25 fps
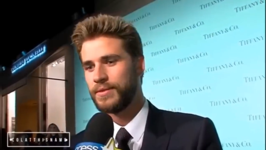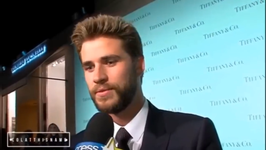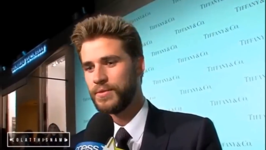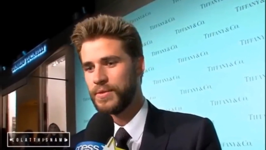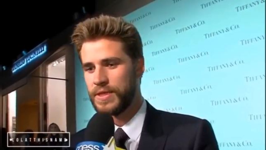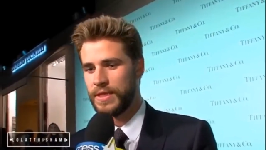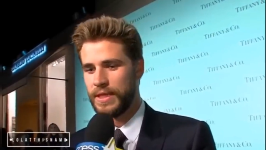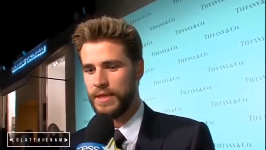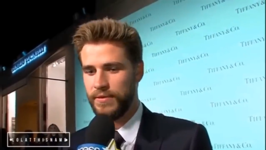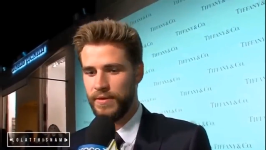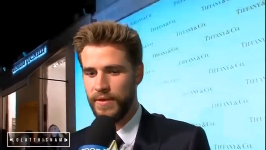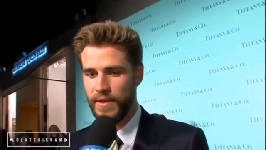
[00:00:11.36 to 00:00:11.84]

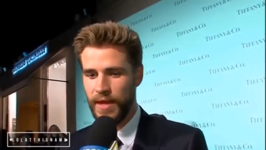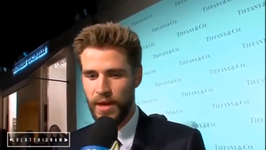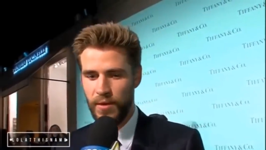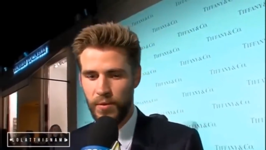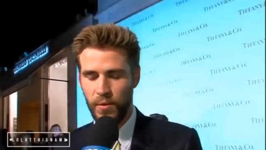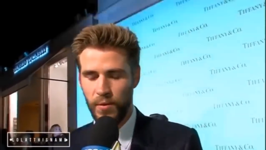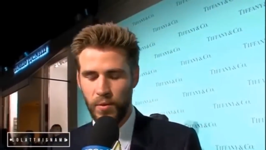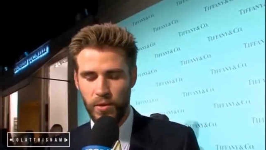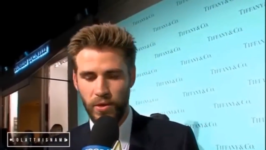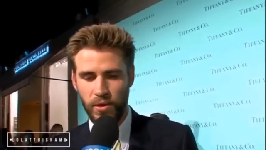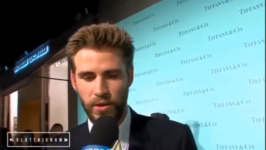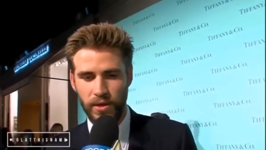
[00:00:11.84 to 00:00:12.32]
receiving that
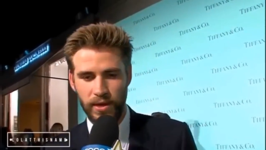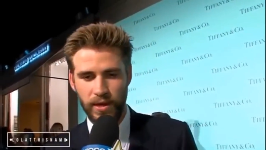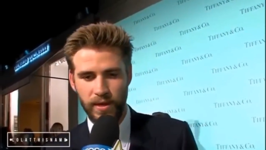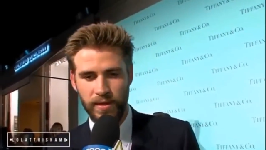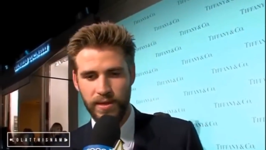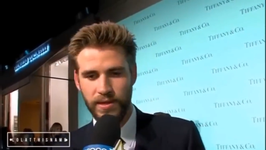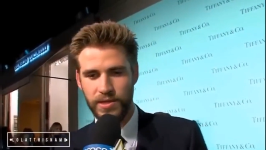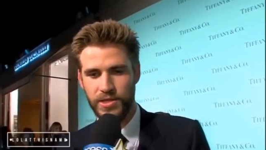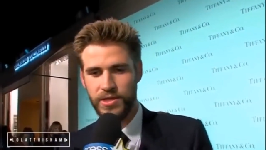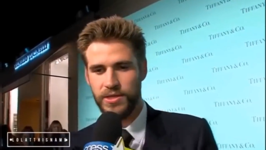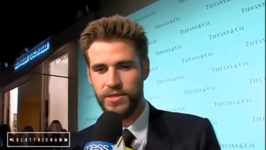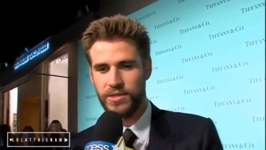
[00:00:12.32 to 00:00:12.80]
award. I
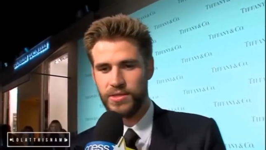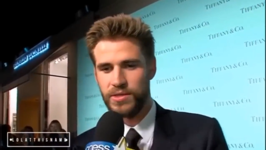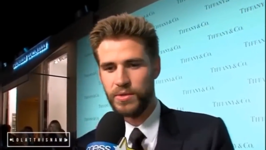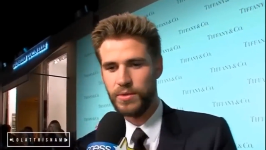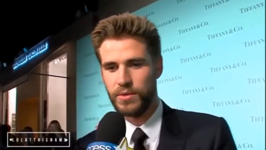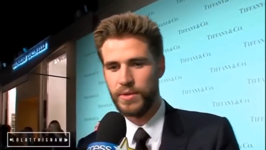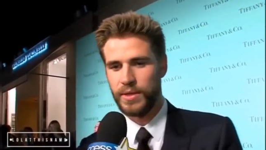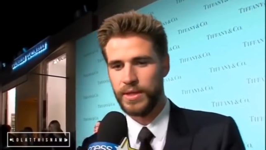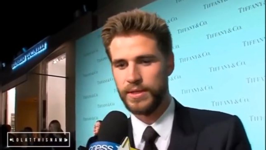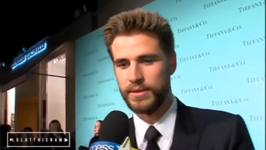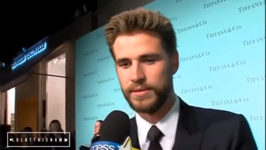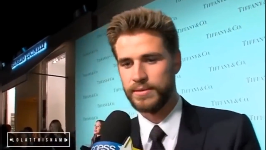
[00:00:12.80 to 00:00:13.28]
think she's
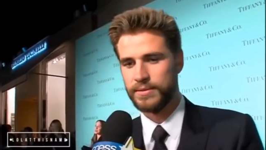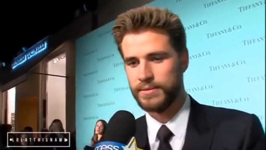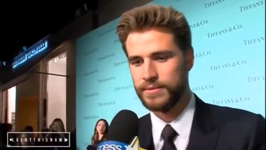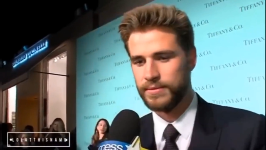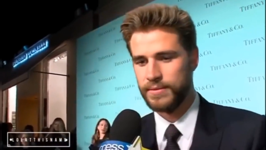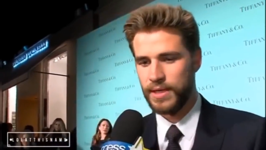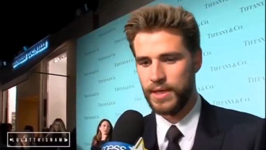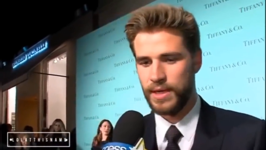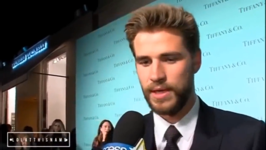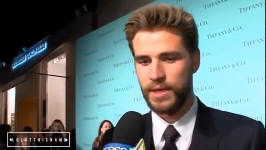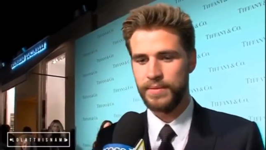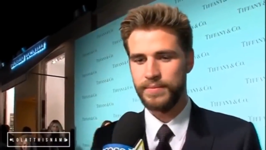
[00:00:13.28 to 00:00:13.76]
doing,
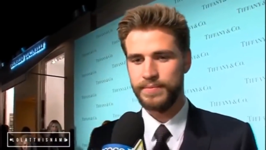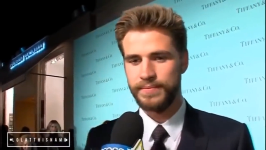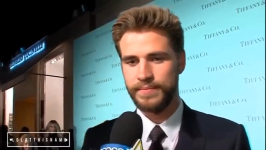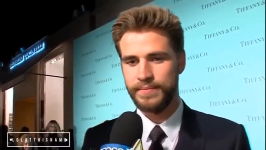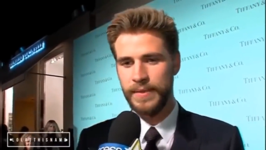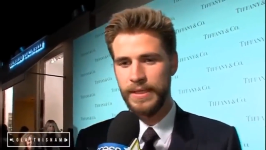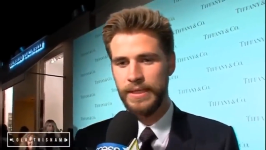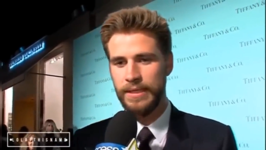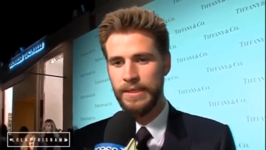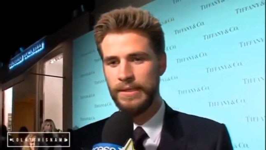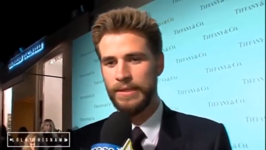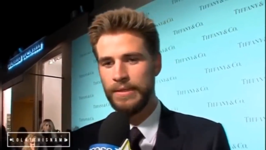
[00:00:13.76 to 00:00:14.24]
you
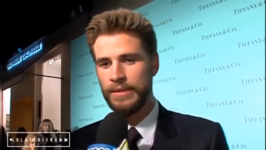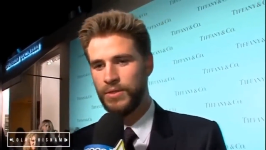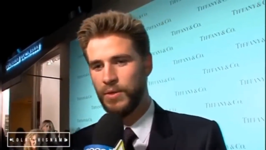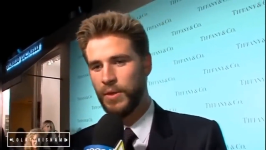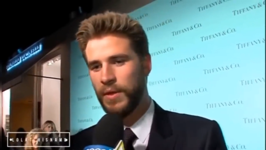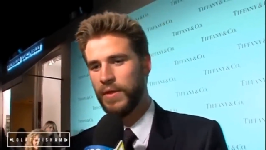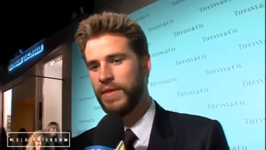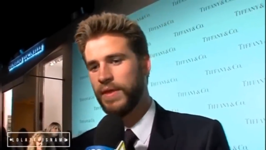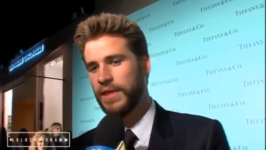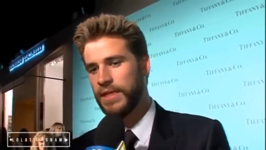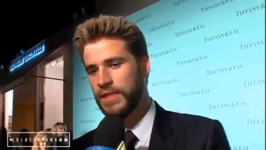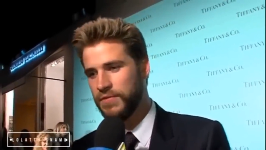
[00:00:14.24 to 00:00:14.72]
know,
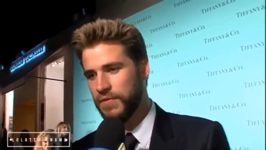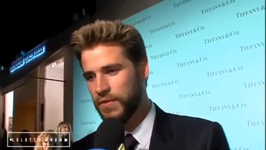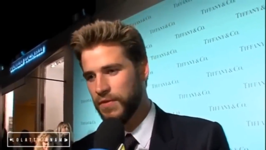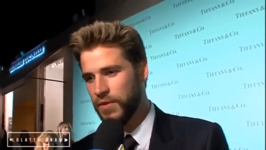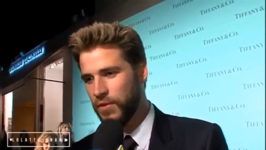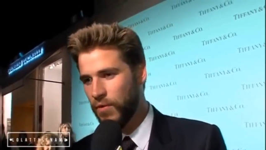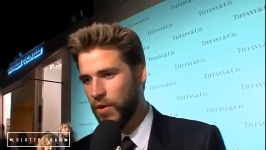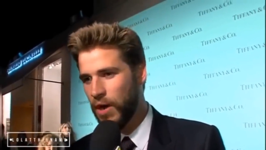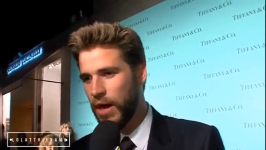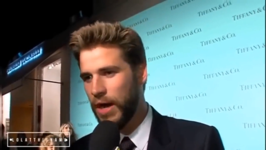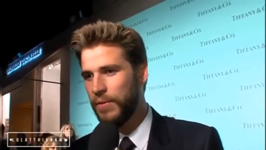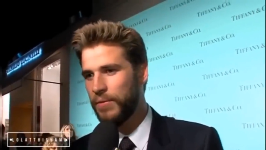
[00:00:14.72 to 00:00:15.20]
doing things for
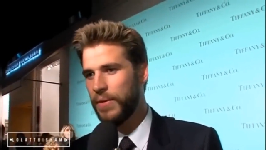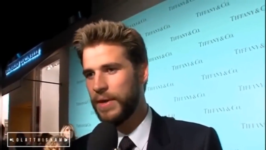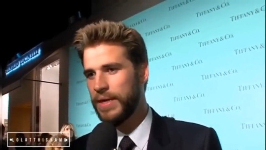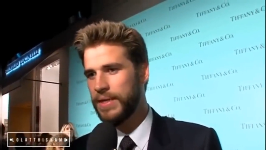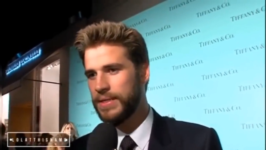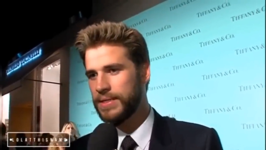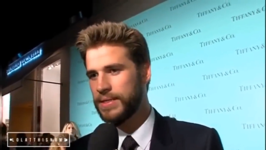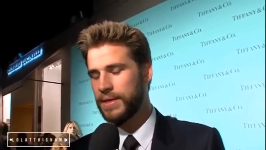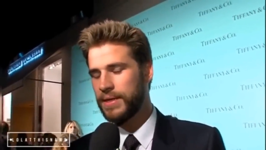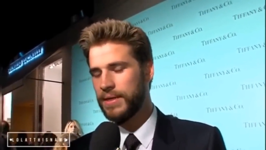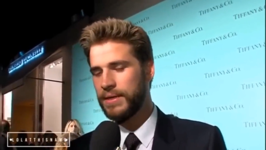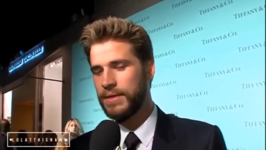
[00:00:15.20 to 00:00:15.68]
the right
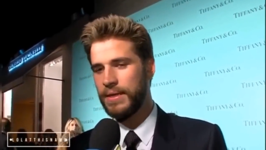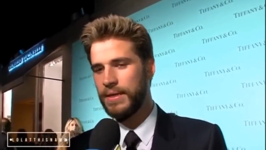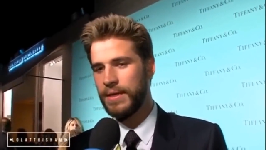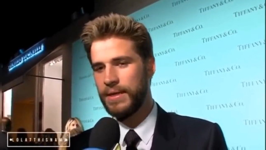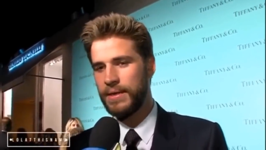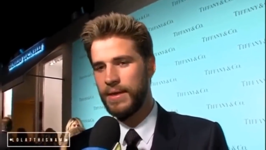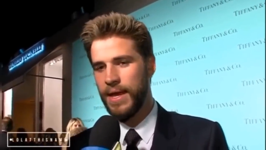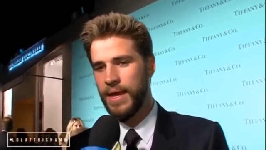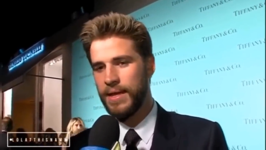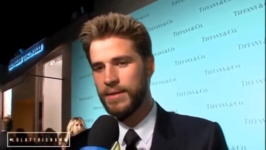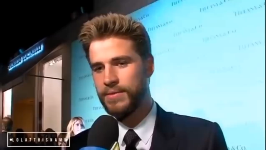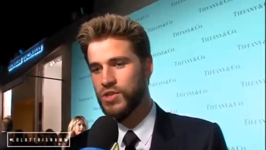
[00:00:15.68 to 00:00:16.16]
reason
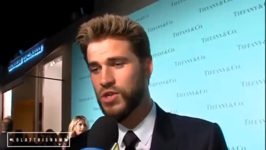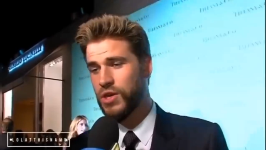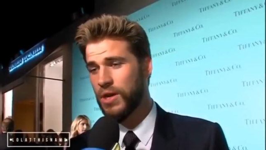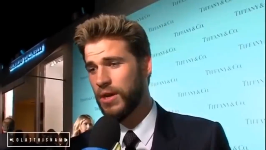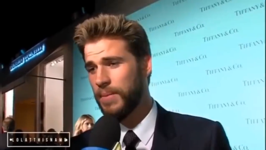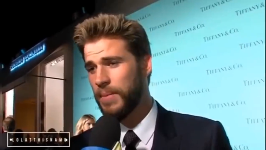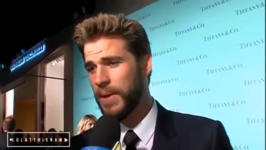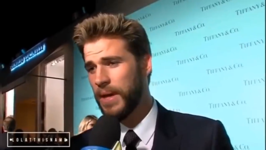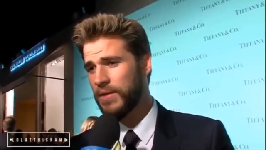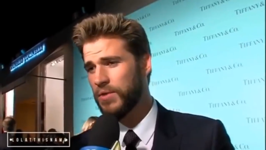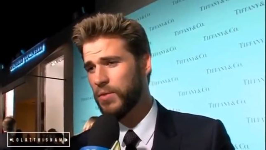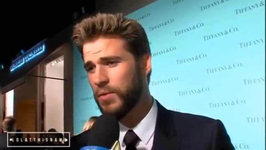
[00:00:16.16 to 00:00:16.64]
and, and
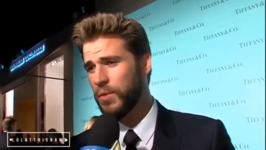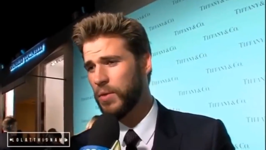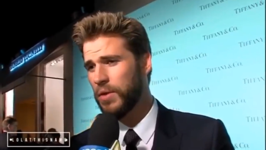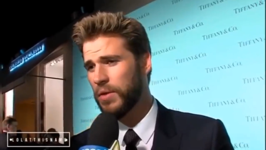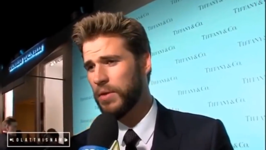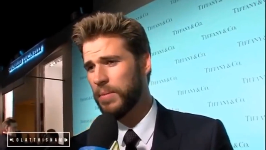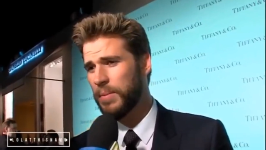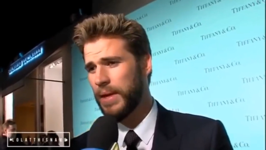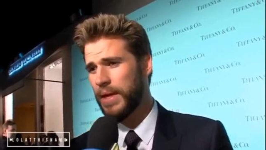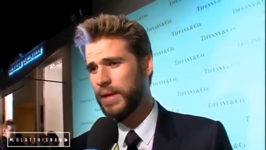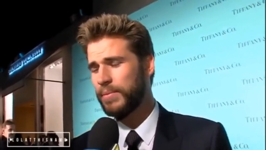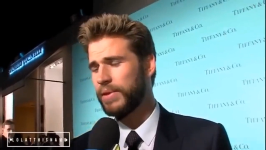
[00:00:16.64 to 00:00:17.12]
trying to make the
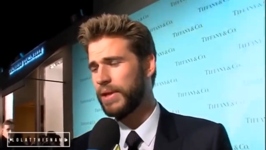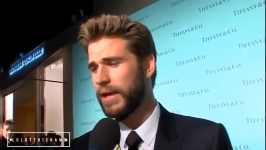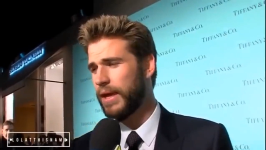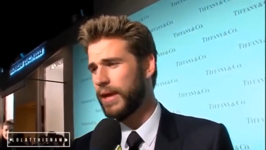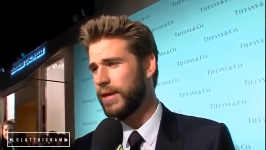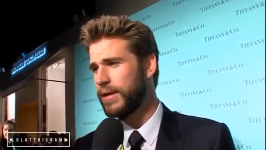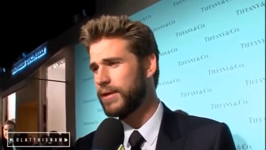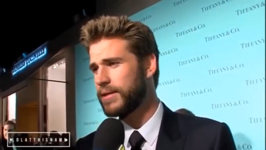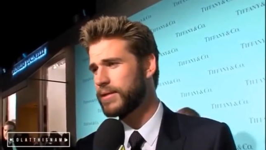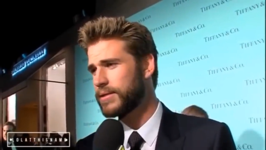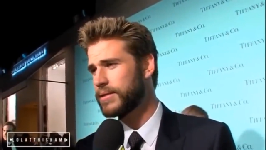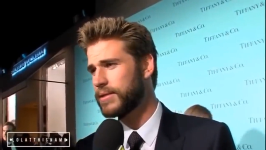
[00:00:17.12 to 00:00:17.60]
world a better
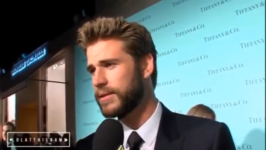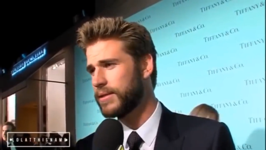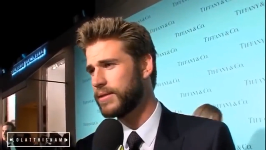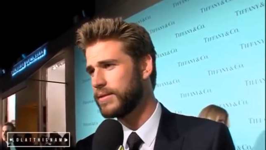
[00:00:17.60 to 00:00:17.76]
place.